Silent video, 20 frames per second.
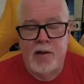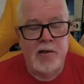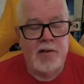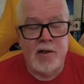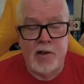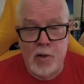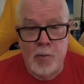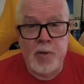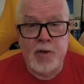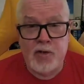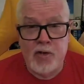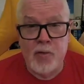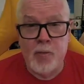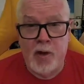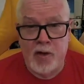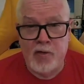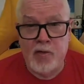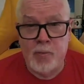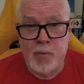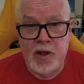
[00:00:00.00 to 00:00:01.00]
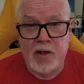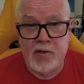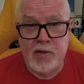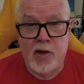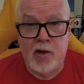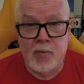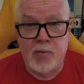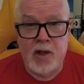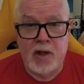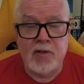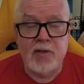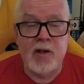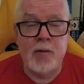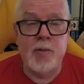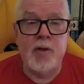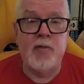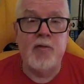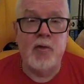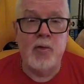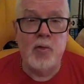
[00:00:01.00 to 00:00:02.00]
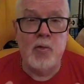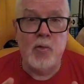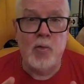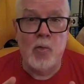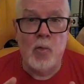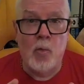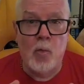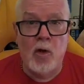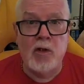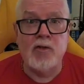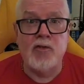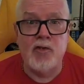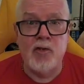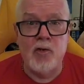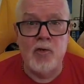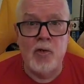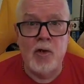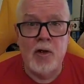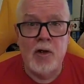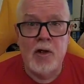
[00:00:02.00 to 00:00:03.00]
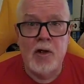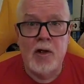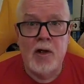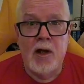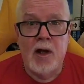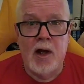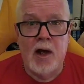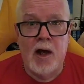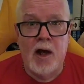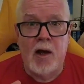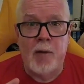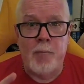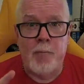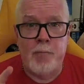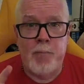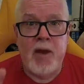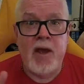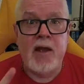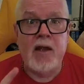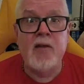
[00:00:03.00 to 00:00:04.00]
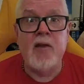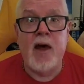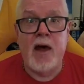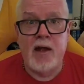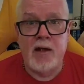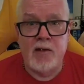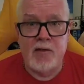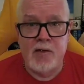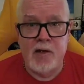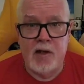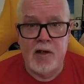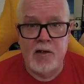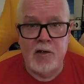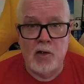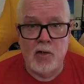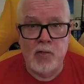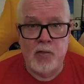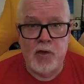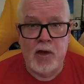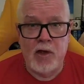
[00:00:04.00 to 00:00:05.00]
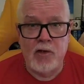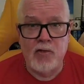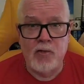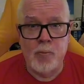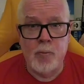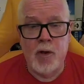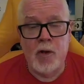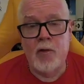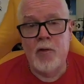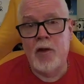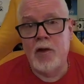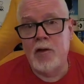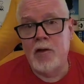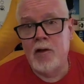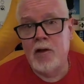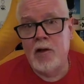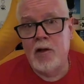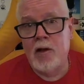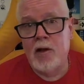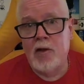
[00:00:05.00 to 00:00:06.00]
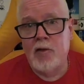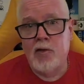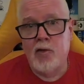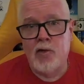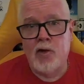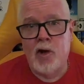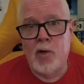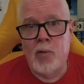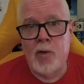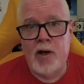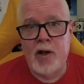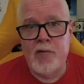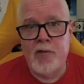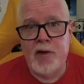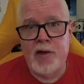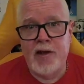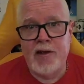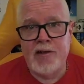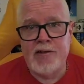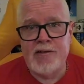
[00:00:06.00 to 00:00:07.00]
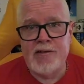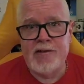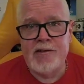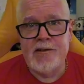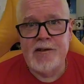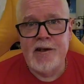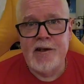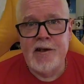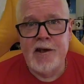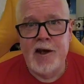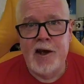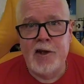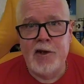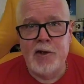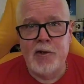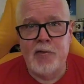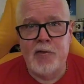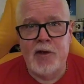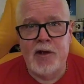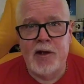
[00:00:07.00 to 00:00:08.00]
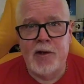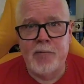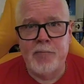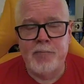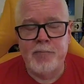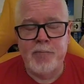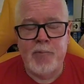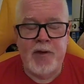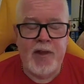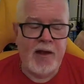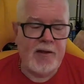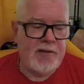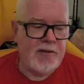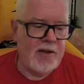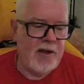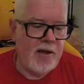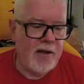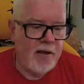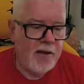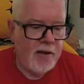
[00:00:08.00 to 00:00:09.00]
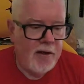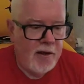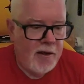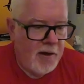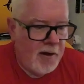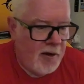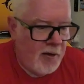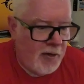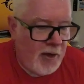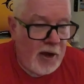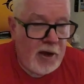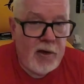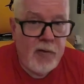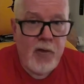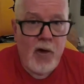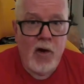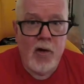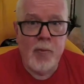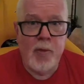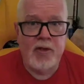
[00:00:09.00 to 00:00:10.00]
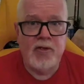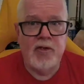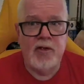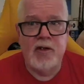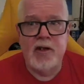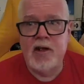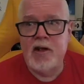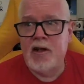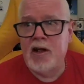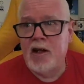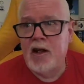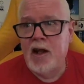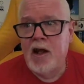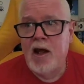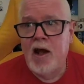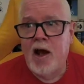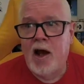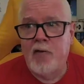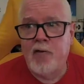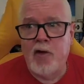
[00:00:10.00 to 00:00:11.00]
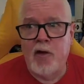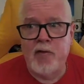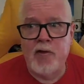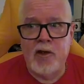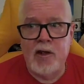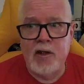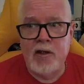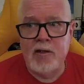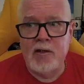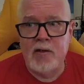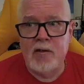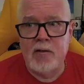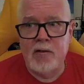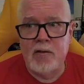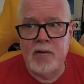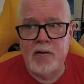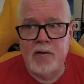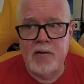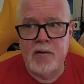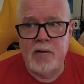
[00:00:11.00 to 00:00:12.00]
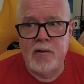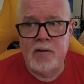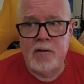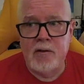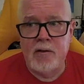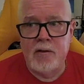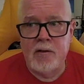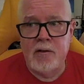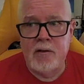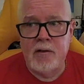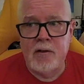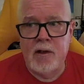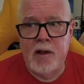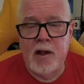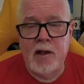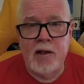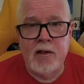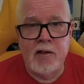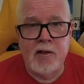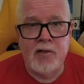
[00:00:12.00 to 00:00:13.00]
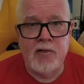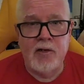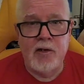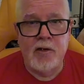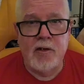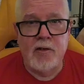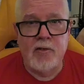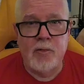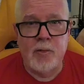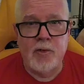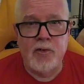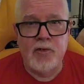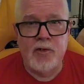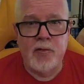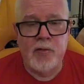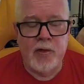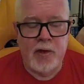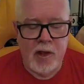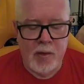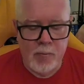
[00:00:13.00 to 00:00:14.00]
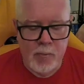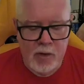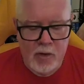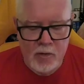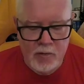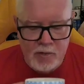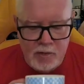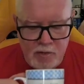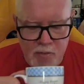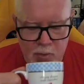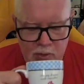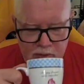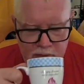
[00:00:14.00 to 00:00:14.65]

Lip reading: It's a little bit too much for me at times, actually. But if you want to ping that notification bell, then you'll know whenever there's a new video. Well, that's it. Thank you very much indeed. I've got the air conditioning switched off again because it's